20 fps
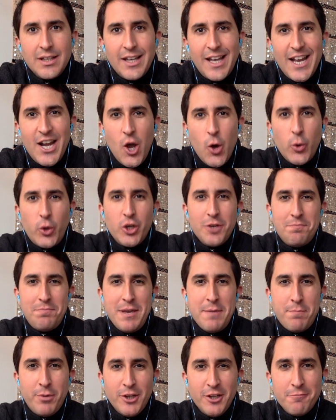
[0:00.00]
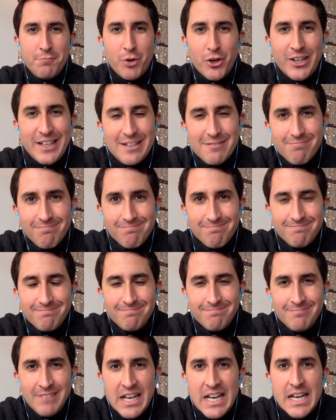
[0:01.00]
Hello, good people of Bergen.
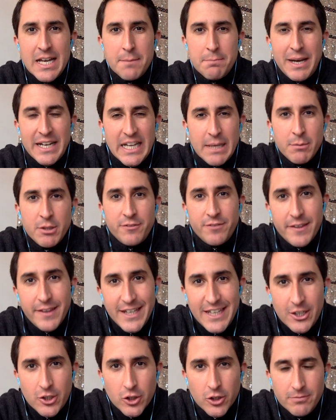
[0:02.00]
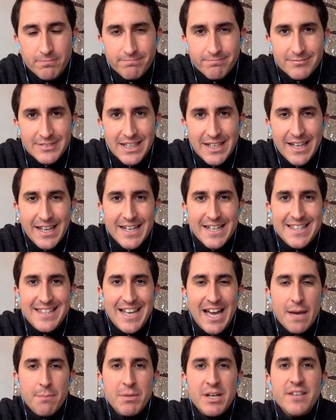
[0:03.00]
My name is Federico, and
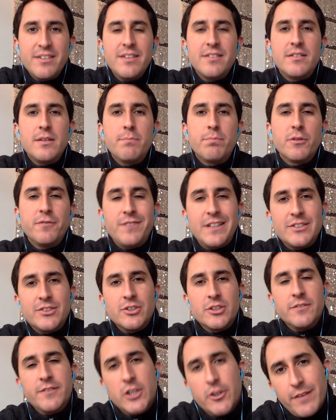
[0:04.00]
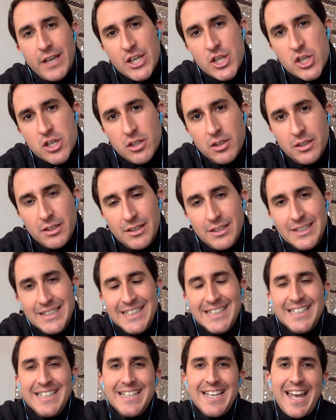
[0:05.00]
I'm an assistant professor of innovation
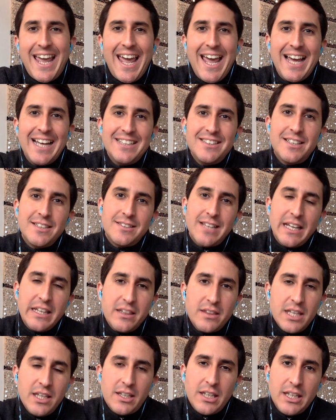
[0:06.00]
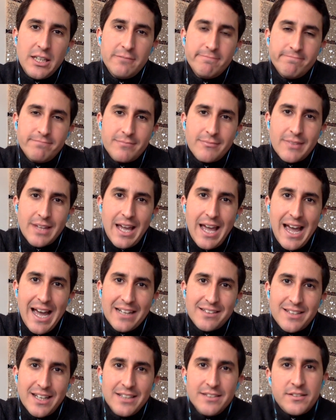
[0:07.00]
and design thinking
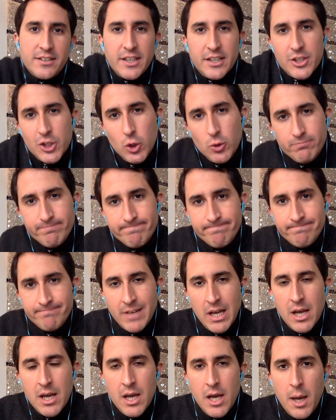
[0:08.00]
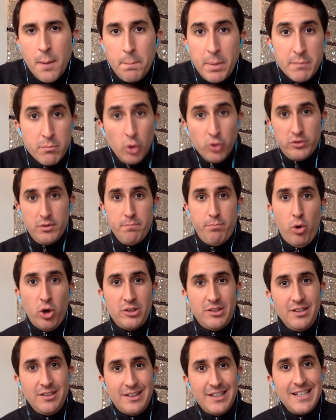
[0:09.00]
at NTNU. But most
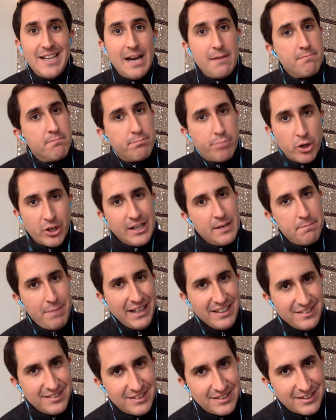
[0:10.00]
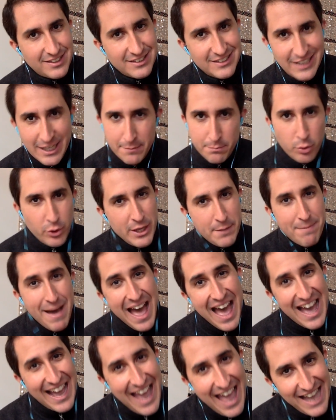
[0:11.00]
importantly, I'm Bergen-based, yay booty
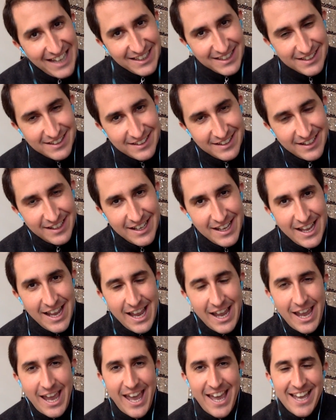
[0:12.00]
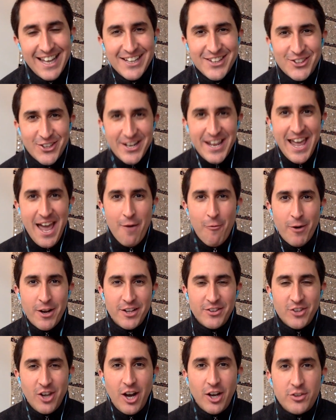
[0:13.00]
Bergen. And today I
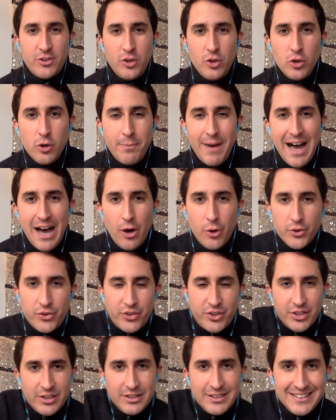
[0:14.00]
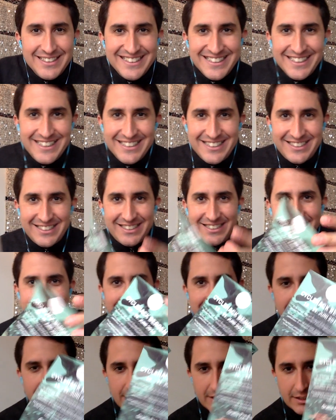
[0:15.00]
want to talk to you about this,